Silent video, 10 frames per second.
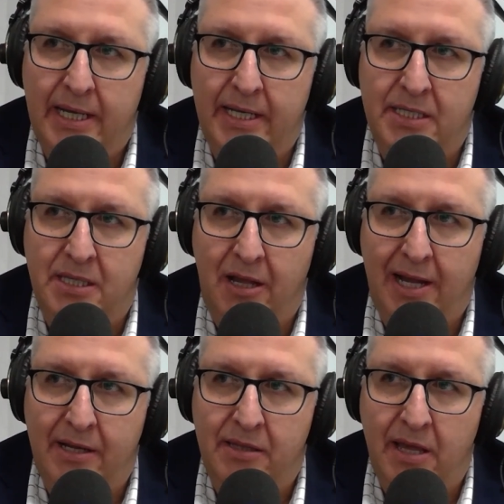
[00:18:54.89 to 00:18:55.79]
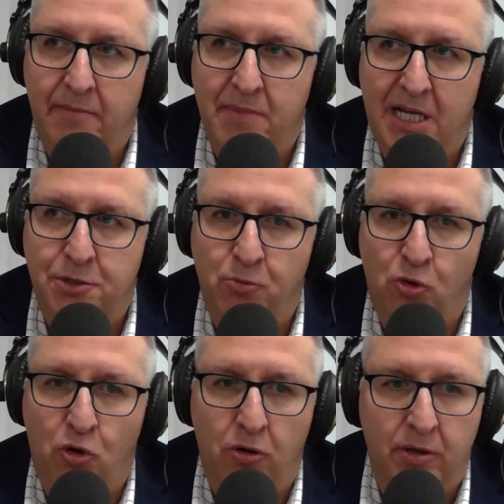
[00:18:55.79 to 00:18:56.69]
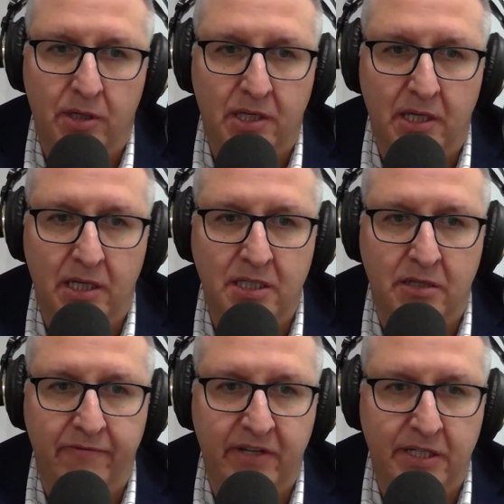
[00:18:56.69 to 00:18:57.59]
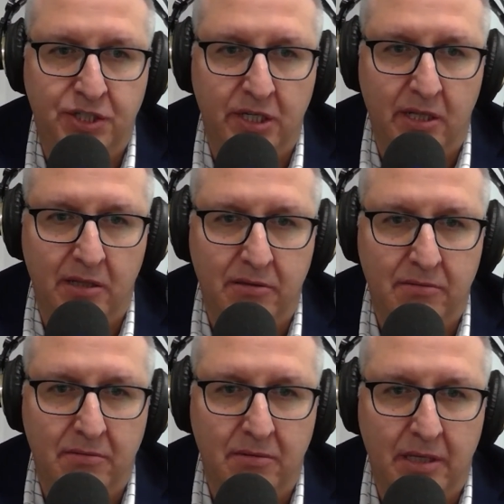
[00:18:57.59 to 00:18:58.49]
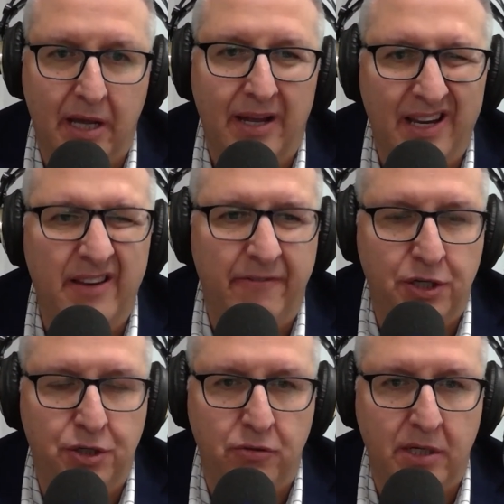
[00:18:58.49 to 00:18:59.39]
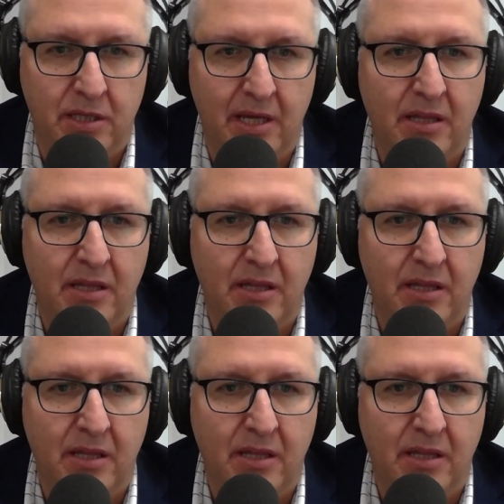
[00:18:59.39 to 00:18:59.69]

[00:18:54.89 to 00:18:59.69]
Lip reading: it's like they're much more individual in their